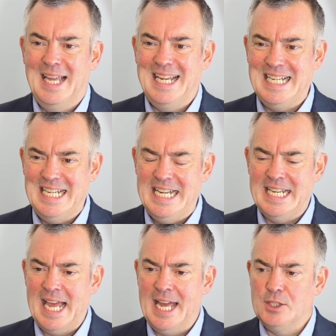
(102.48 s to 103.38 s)

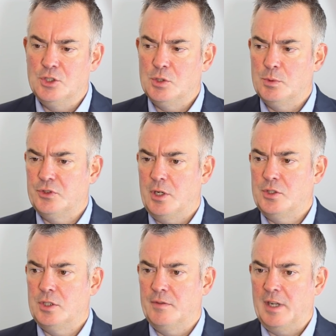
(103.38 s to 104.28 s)
leading edge
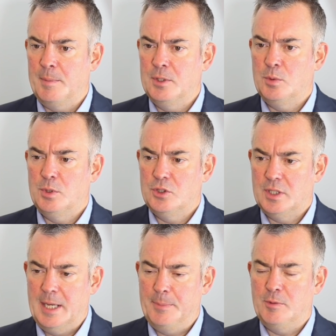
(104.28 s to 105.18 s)
research and development,
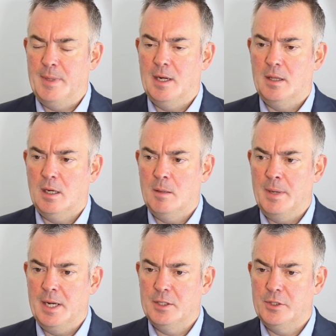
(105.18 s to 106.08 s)
which keeps them ahead of their
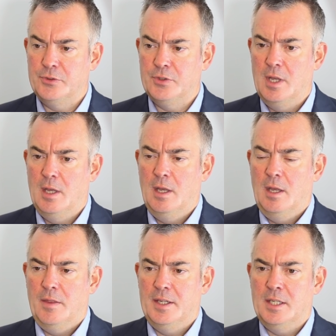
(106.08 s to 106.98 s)
competitors.
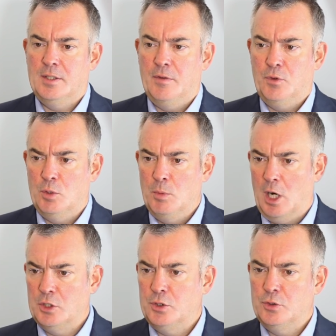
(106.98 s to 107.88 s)
They tend to have good
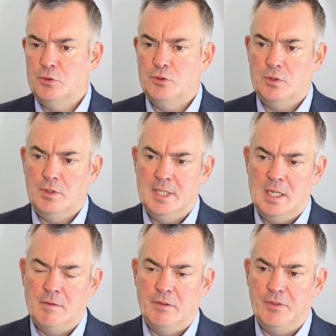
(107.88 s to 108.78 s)
margins. They
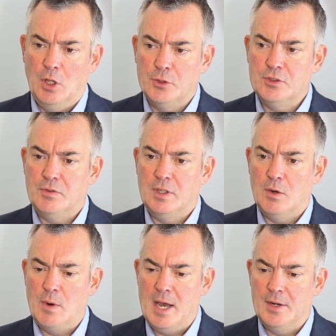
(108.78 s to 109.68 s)
tend to have a philosophy
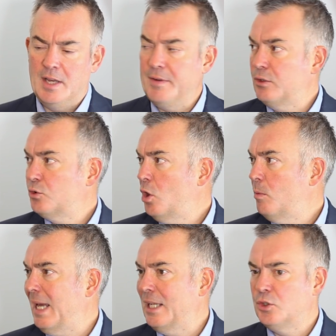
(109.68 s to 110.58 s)
around having
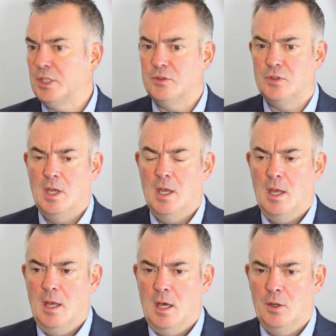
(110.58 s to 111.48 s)
strong balance sheets.
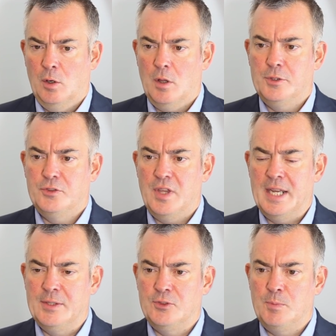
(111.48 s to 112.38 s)
And all of those
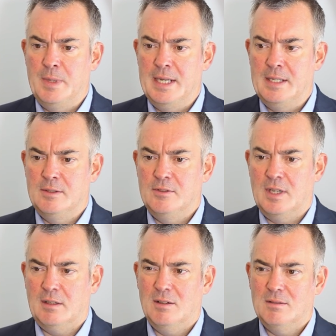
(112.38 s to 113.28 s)
things means
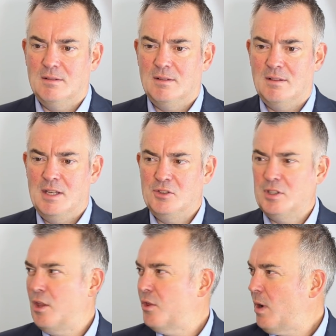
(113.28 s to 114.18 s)
that they just
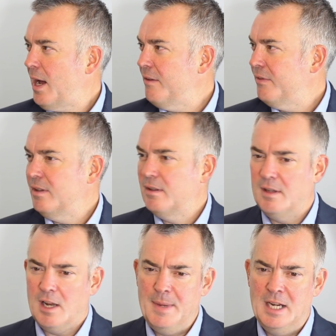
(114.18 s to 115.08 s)
kind of thrive. And
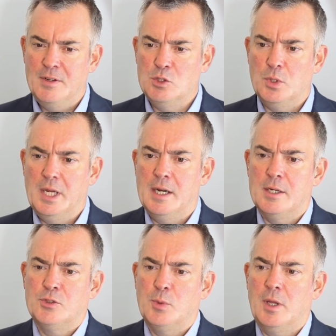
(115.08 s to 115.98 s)
there can be individual
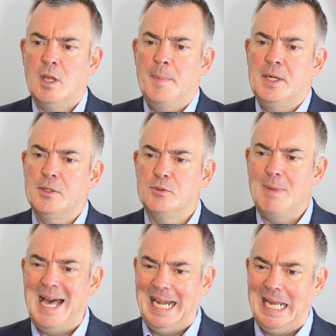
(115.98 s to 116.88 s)
years where the company does
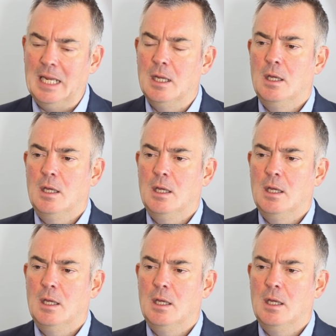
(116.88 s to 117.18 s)
badly,